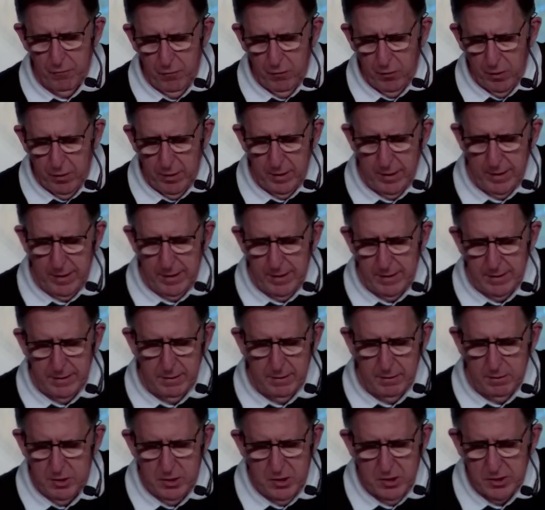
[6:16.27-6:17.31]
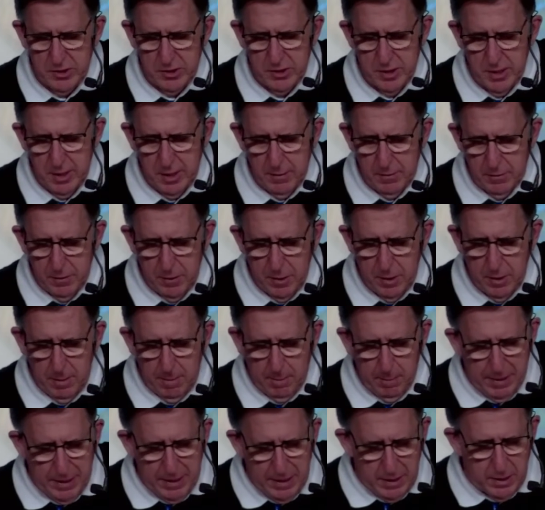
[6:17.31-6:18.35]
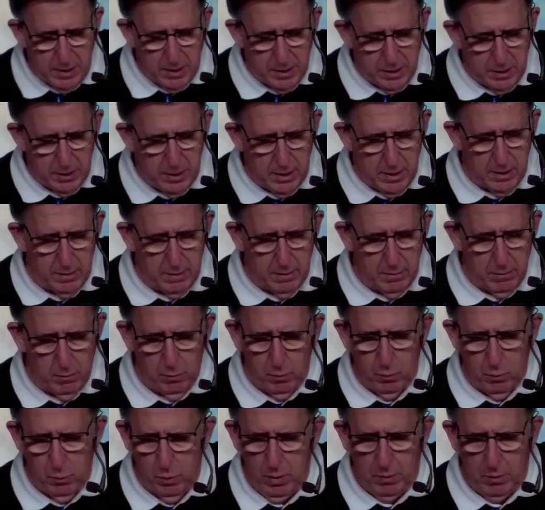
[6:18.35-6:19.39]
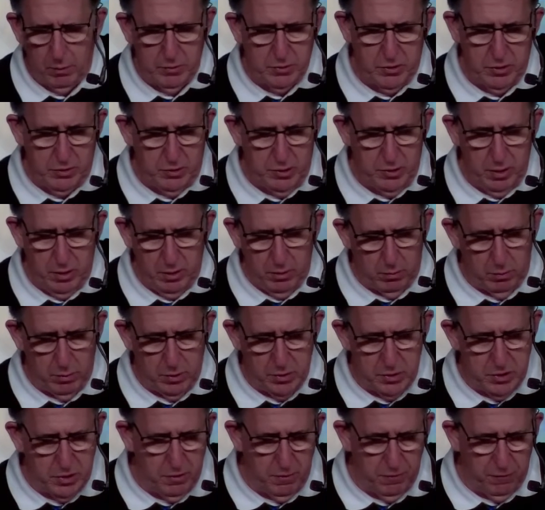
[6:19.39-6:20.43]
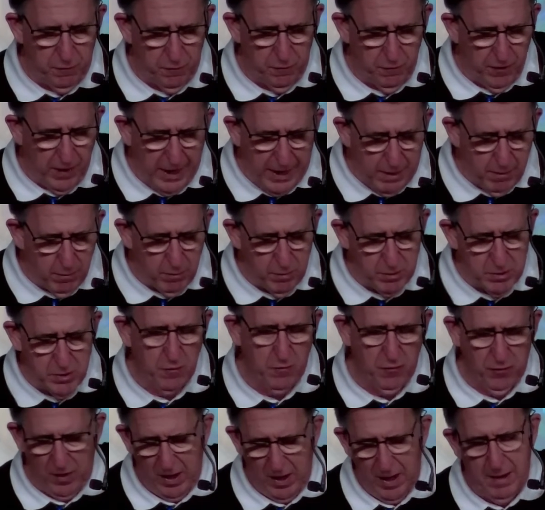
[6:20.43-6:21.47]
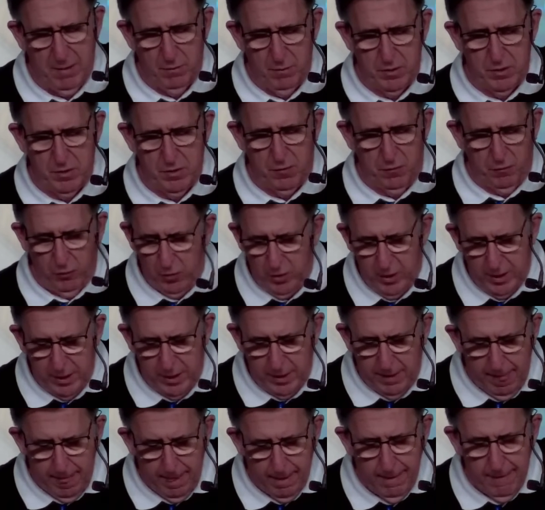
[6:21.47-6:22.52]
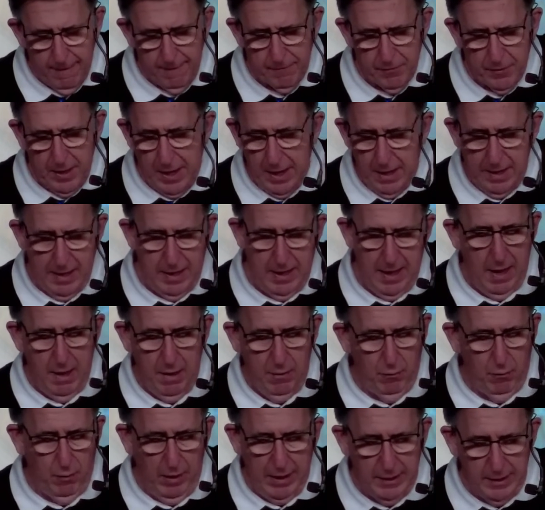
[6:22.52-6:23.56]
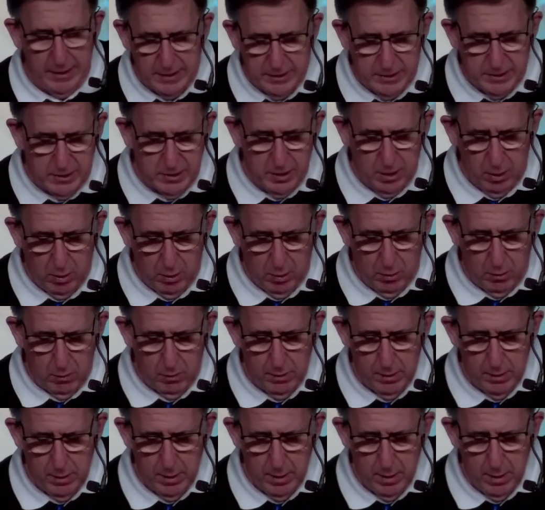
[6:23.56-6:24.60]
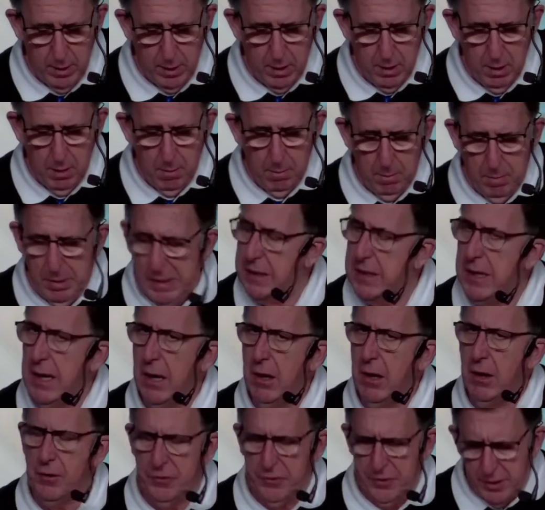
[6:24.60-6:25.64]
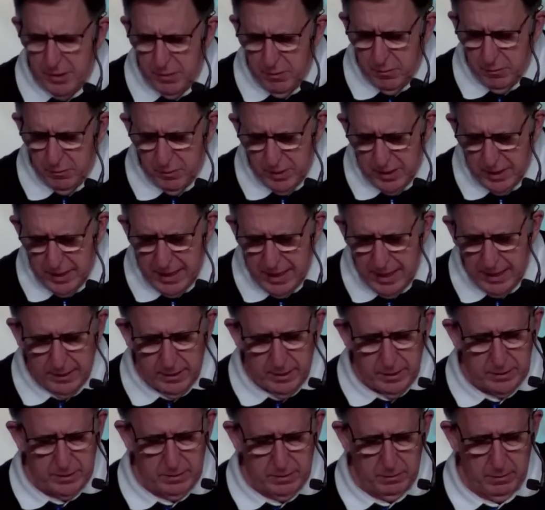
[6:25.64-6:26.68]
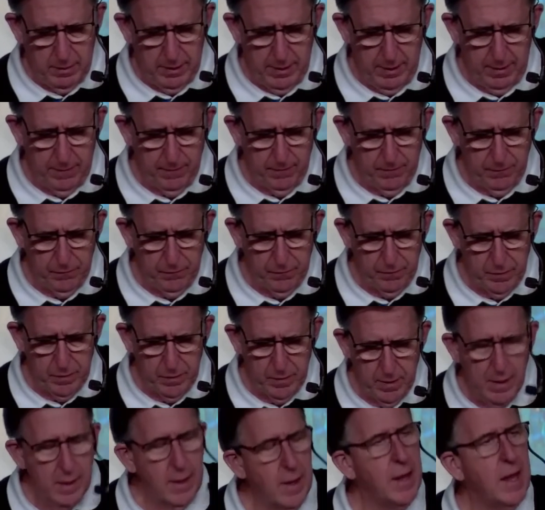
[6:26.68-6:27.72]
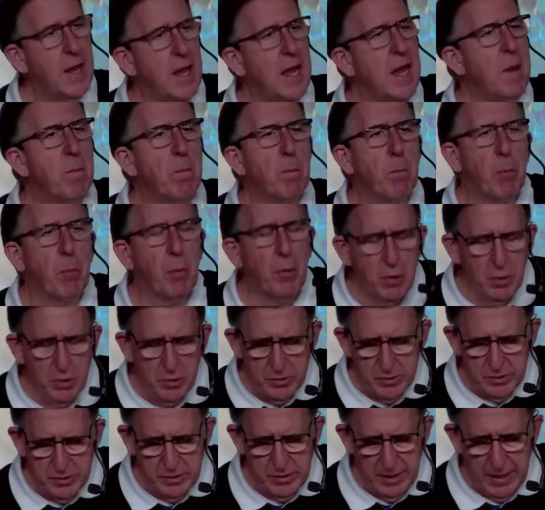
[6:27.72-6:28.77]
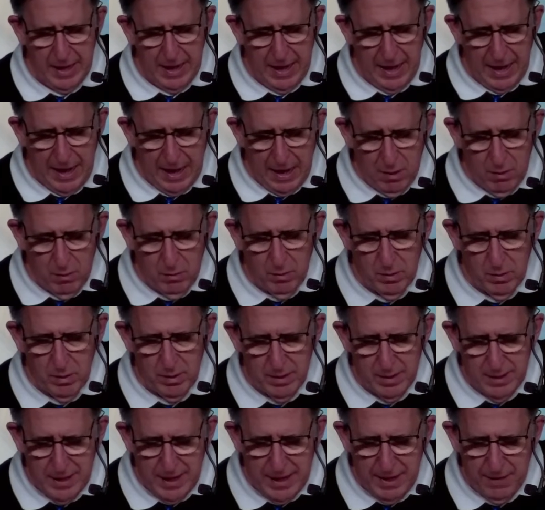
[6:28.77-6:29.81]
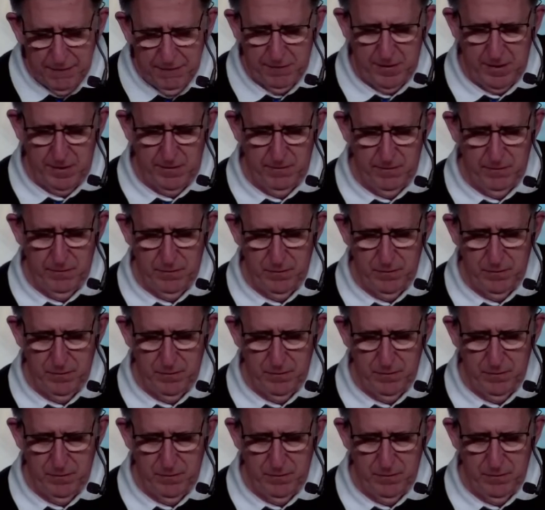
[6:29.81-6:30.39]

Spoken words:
for just the opinion that, what would you do? Would you fight? Would you flight? Would you free? And rightly so. But Daryl didn't react this way. He burst out laughing.